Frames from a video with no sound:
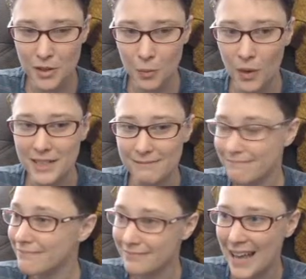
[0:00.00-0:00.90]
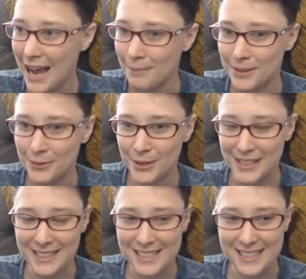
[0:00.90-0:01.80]
what happened with
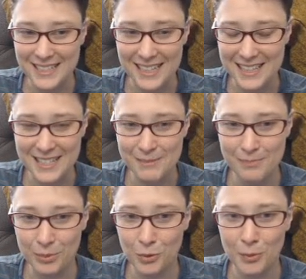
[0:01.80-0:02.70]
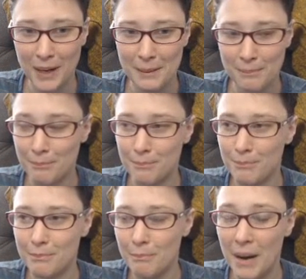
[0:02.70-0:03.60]
this, because this blew my
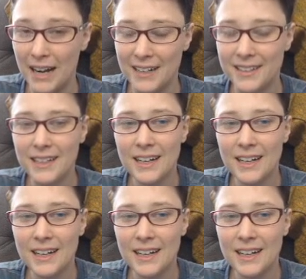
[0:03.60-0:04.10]
mind,